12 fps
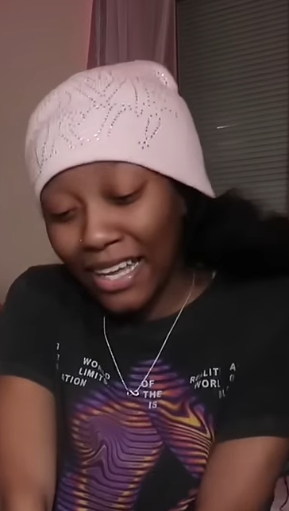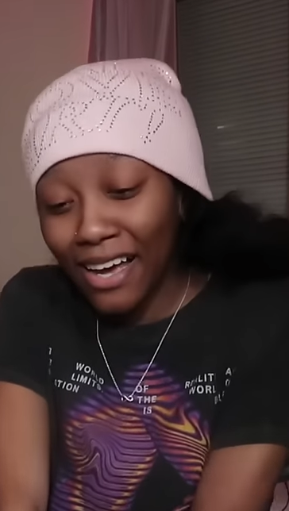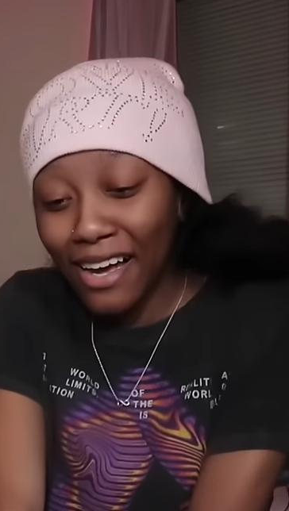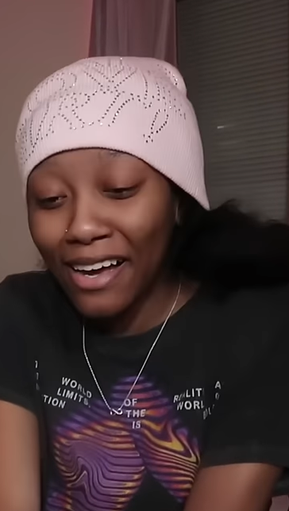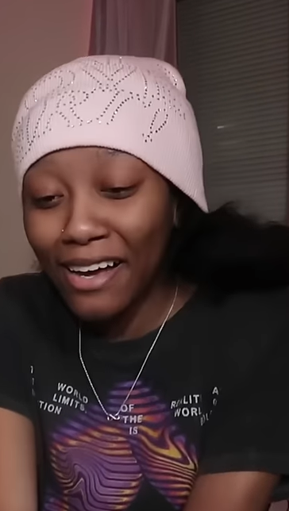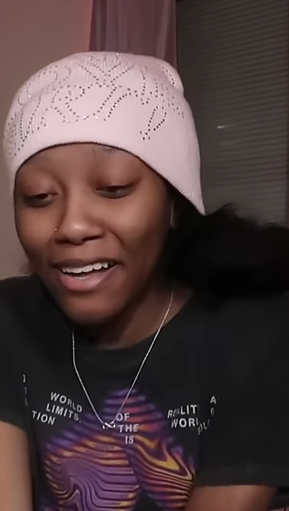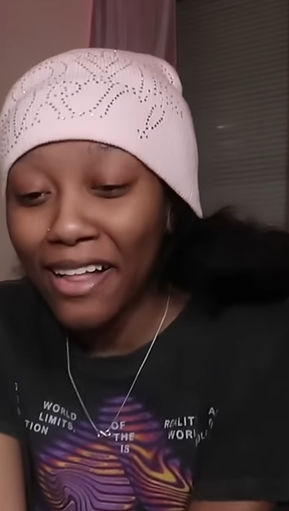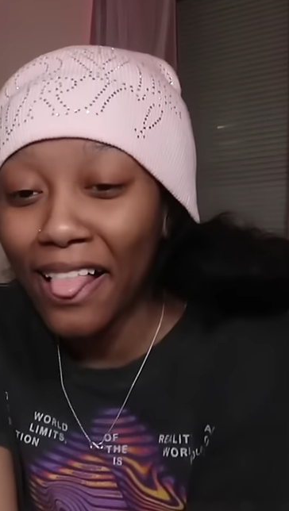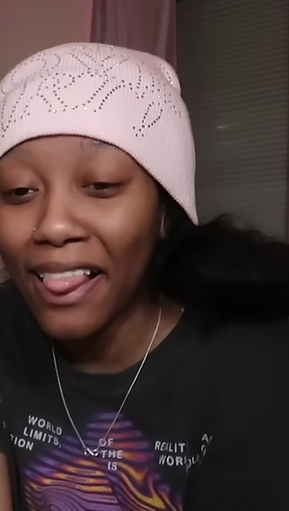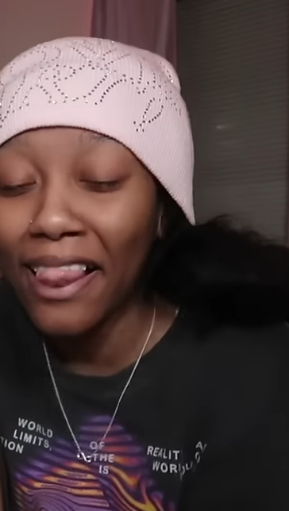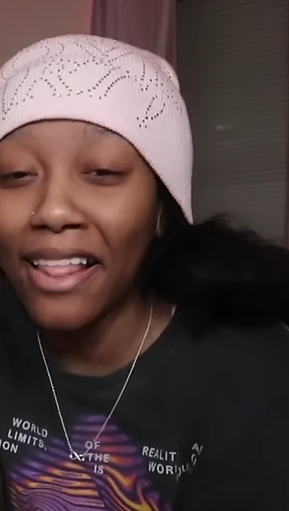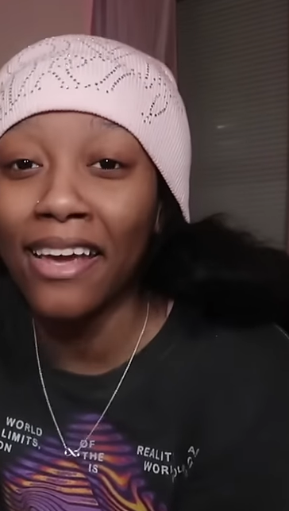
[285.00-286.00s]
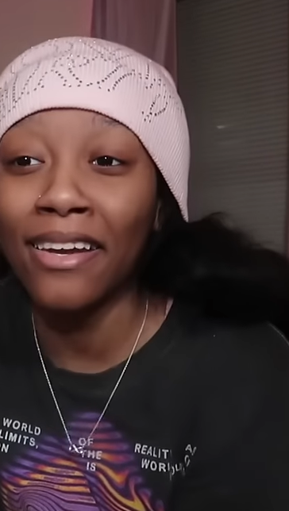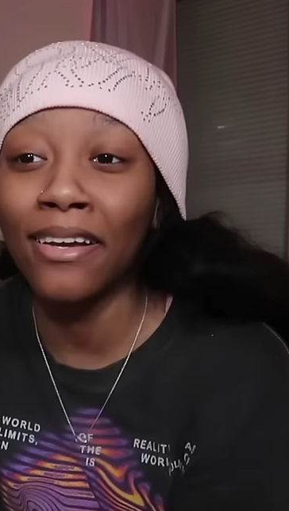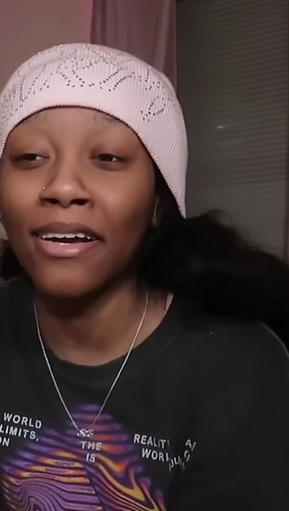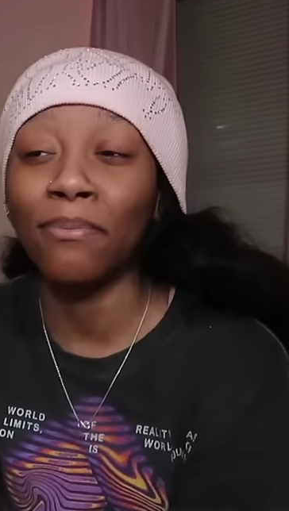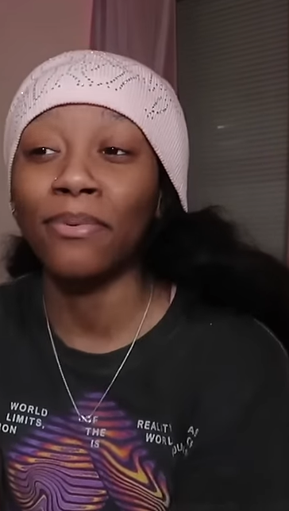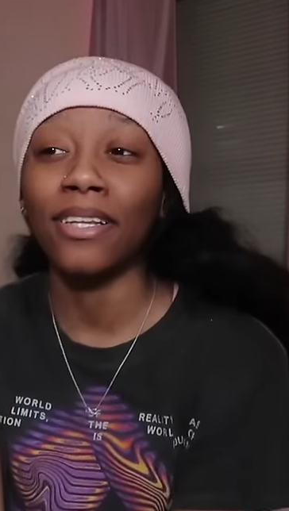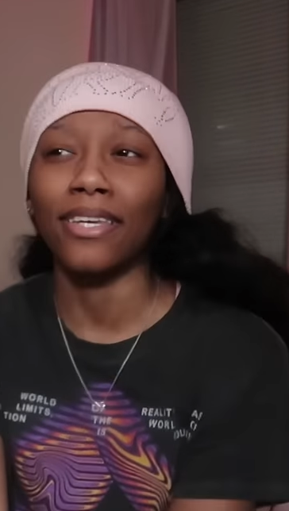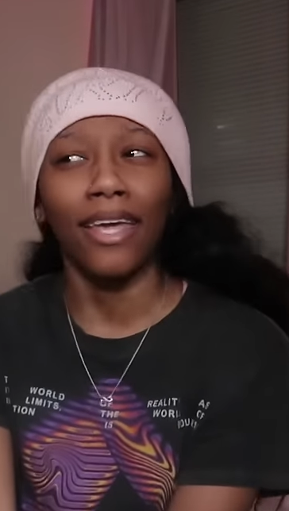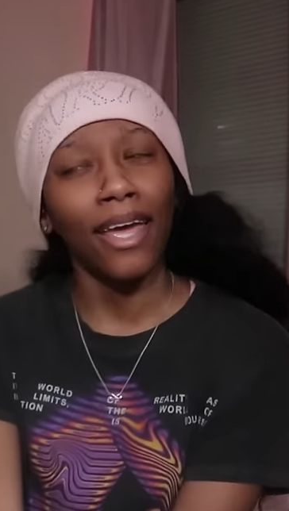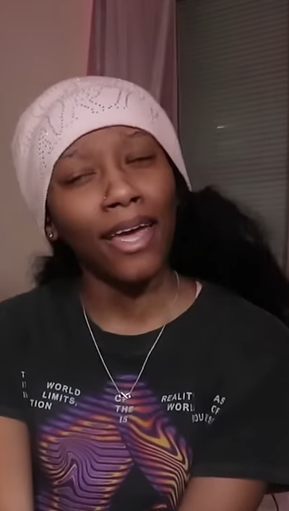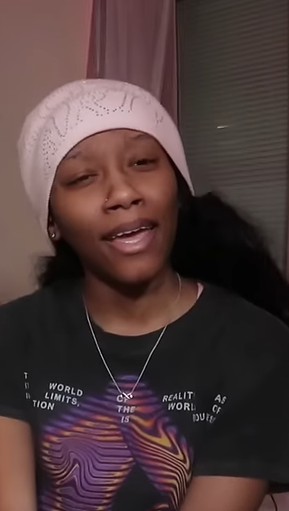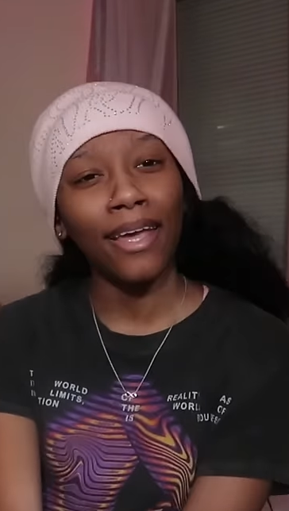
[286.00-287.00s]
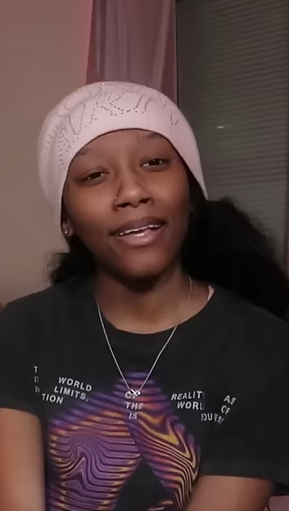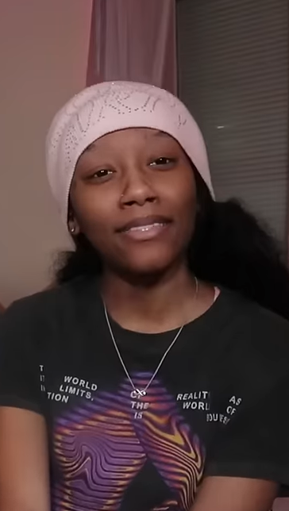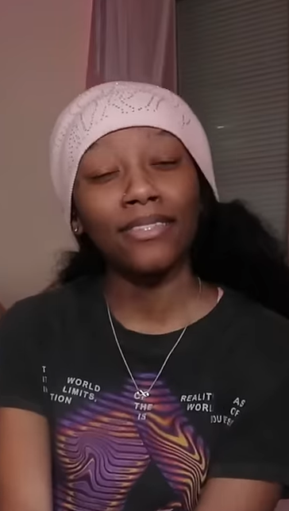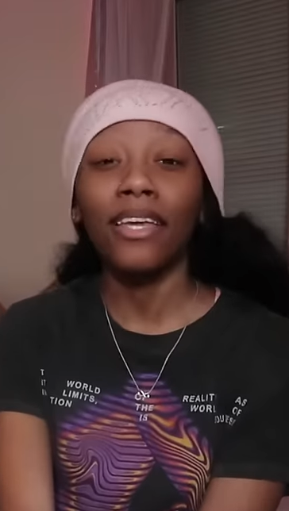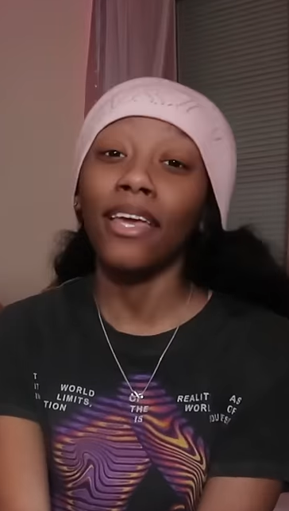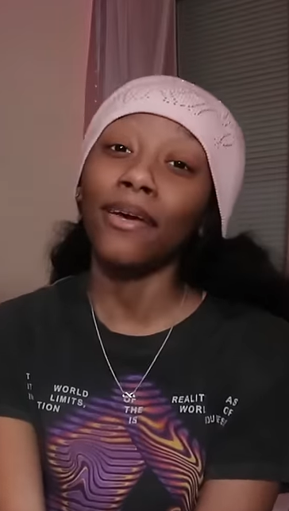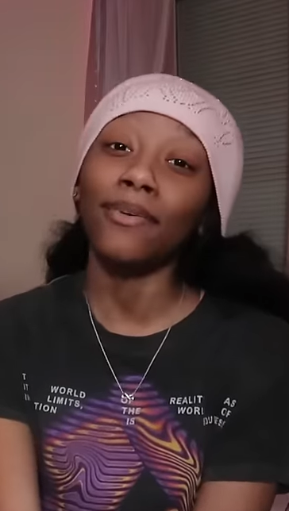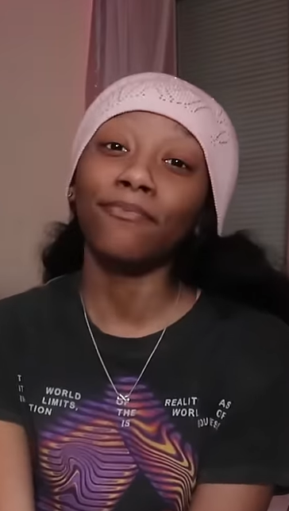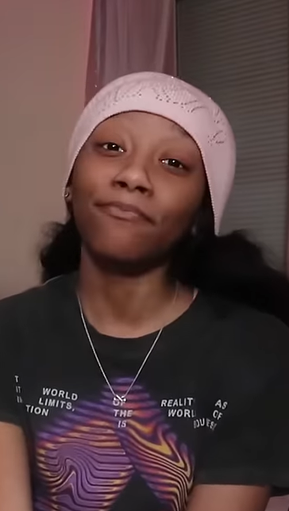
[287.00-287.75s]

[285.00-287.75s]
to y'all in a couple of days. Yeah.